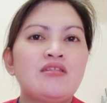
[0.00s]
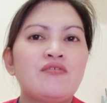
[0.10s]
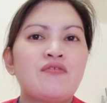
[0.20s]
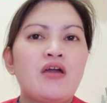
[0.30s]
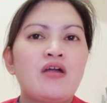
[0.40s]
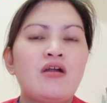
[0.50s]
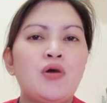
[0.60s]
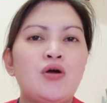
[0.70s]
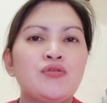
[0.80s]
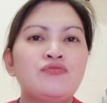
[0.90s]
a fair
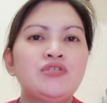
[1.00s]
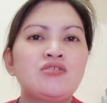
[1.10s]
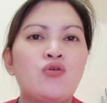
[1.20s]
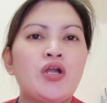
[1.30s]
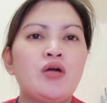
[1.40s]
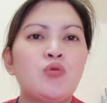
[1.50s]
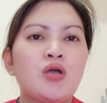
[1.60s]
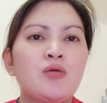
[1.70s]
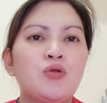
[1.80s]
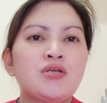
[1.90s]
amount of discord among
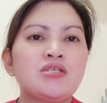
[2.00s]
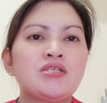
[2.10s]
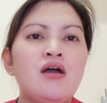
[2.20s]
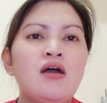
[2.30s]
employees